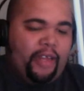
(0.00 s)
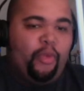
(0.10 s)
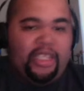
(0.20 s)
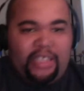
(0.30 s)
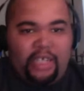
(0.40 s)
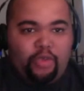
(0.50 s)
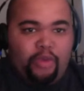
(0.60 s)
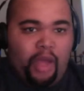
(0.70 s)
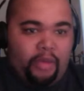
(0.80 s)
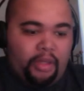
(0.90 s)
weak schedule
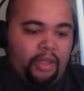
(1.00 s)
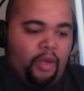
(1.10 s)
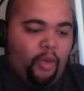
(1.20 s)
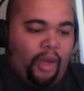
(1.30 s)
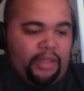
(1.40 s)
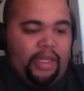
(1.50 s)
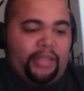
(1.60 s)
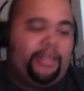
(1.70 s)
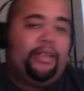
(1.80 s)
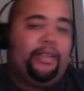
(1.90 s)
probably. White Sox. Yeah.